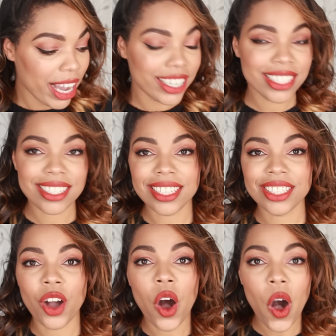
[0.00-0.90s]
my
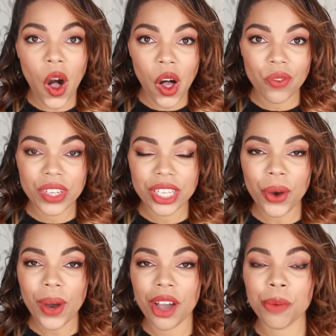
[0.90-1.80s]
Anastasia haul
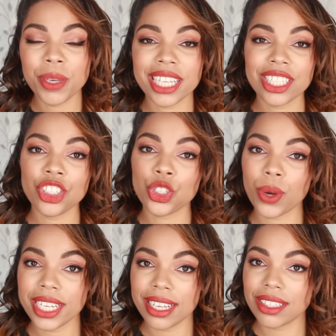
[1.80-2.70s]
video. I hope you guys
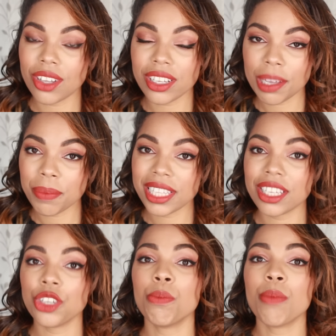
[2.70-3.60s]
enjoyed it and saw something
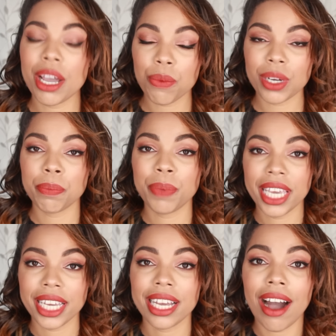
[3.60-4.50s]
that you might want to
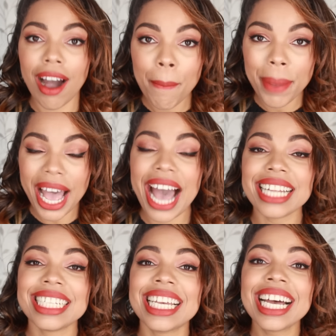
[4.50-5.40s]
pick up
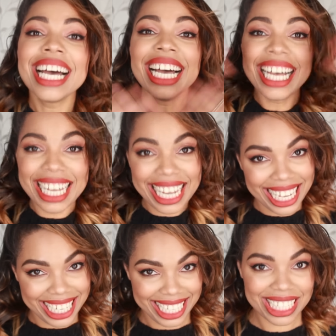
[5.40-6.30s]
at
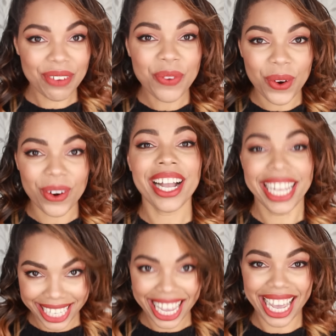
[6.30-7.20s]

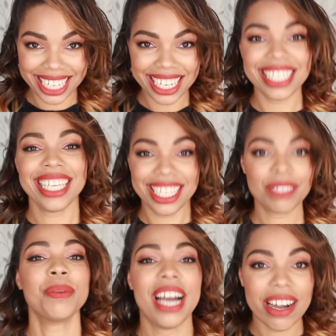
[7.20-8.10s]
Sephora in Canada.
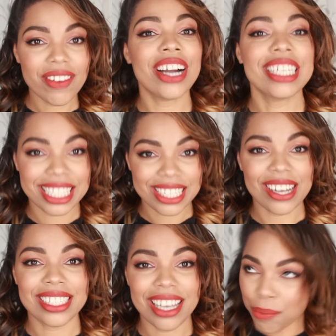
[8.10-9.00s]
Yes, we have
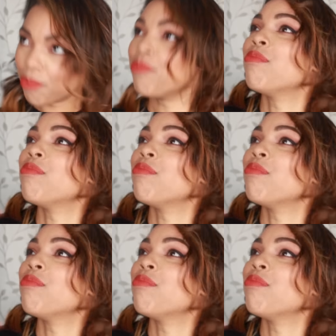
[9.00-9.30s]
Anastasia.